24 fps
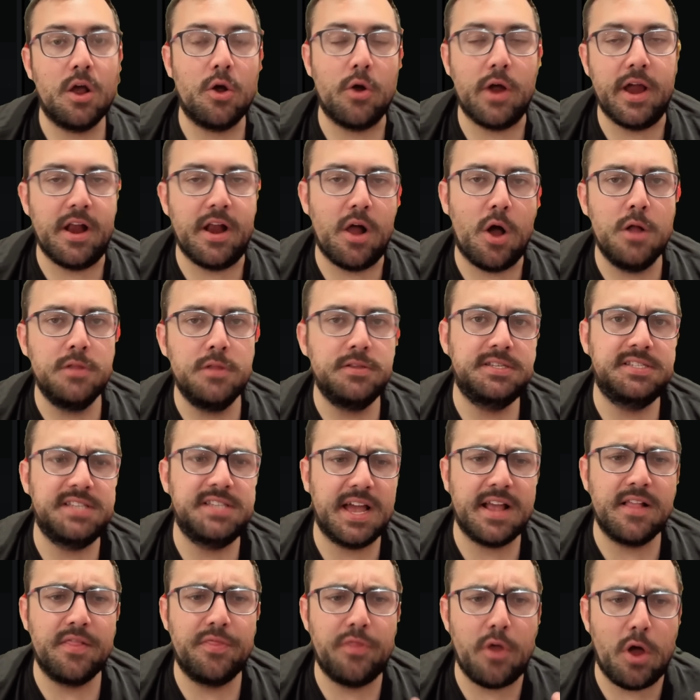All right, on
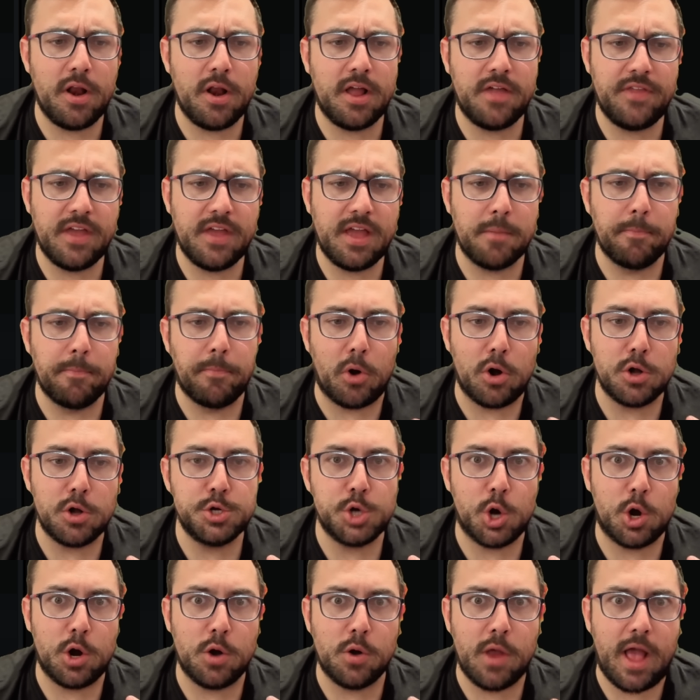second thought, I think a bar
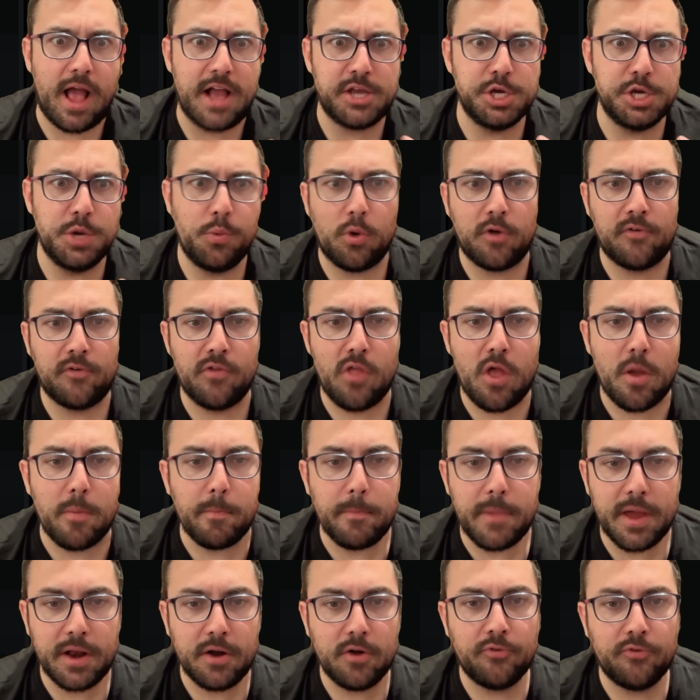chart actually works a
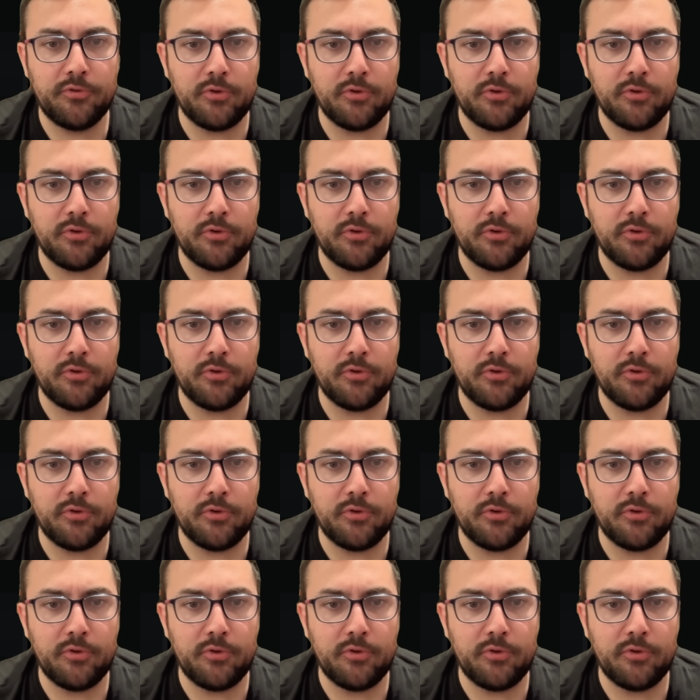lot better.